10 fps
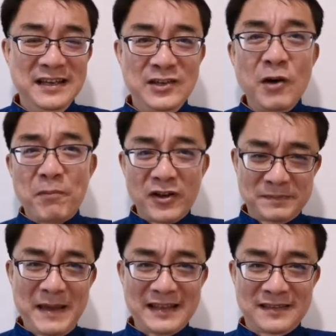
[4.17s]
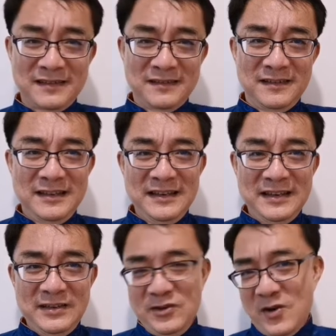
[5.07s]
Your prospects,
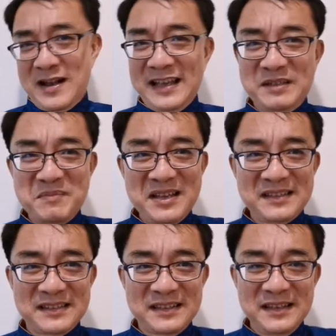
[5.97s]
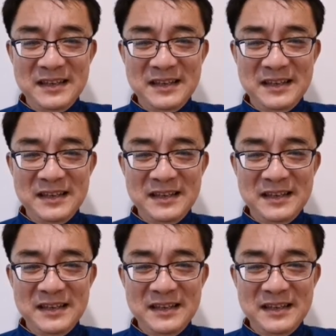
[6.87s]
your customers,